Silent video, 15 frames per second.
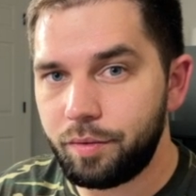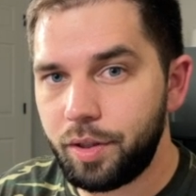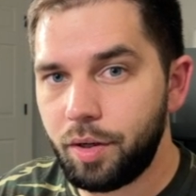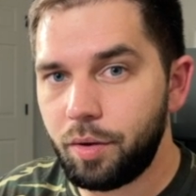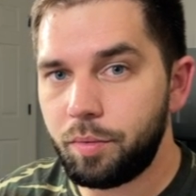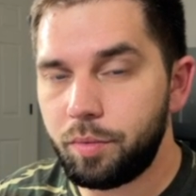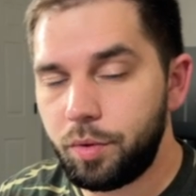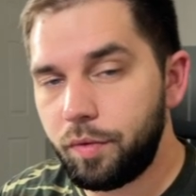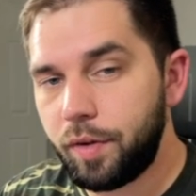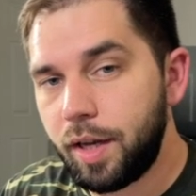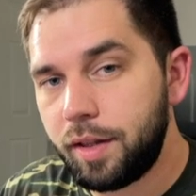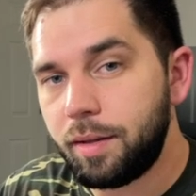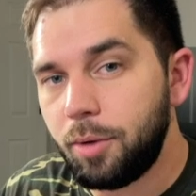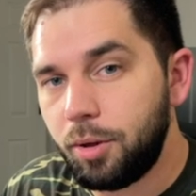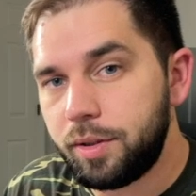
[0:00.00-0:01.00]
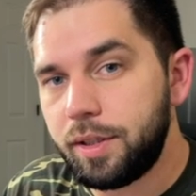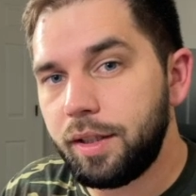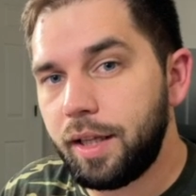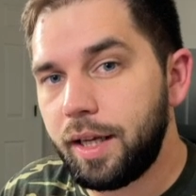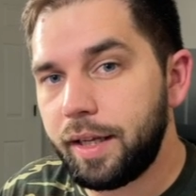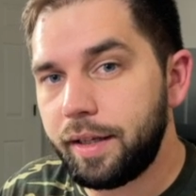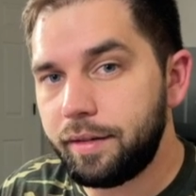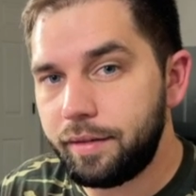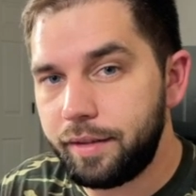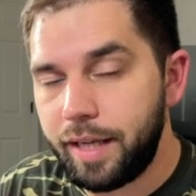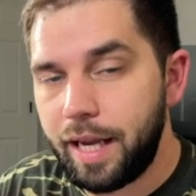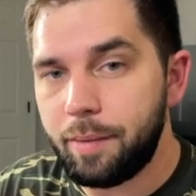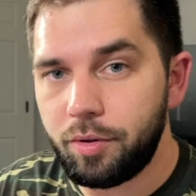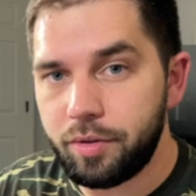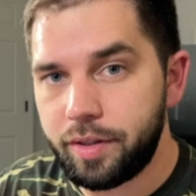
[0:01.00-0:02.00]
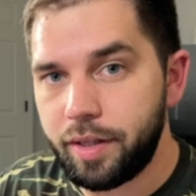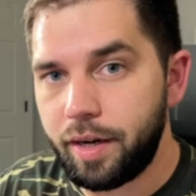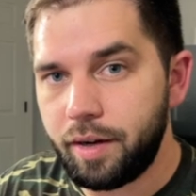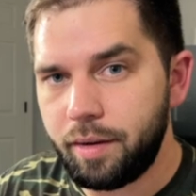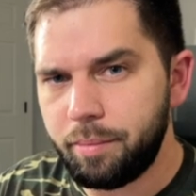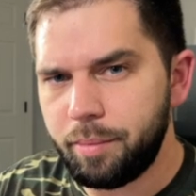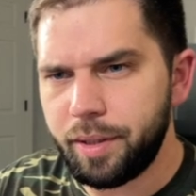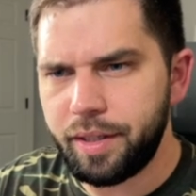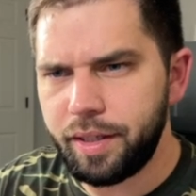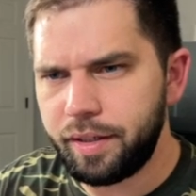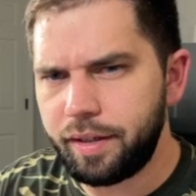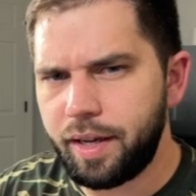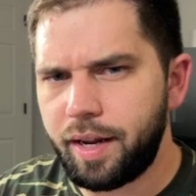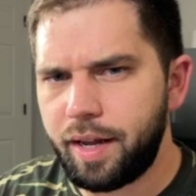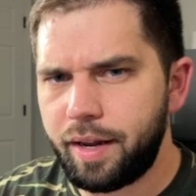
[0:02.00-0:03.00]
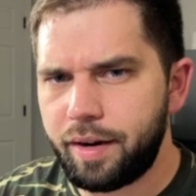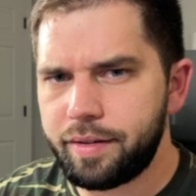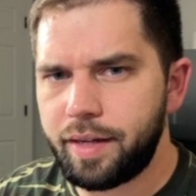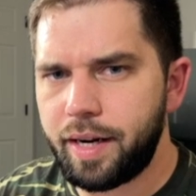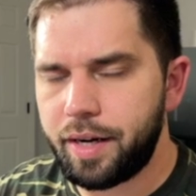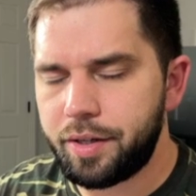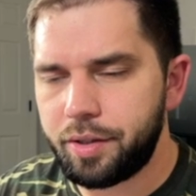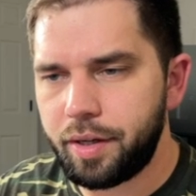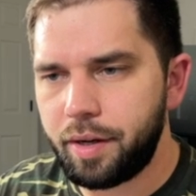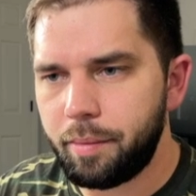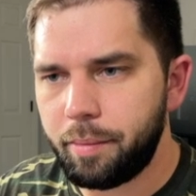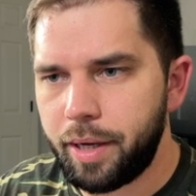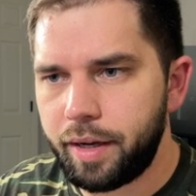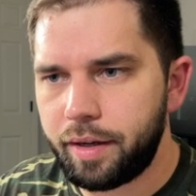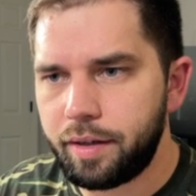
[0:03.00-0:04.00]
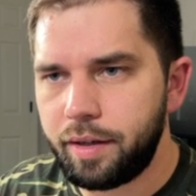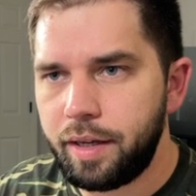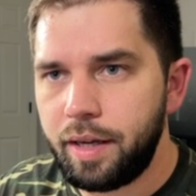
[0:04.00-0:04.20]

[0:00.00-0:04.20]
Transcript: you've got the multi-line YAML set up, but then kind of how does it actually come back?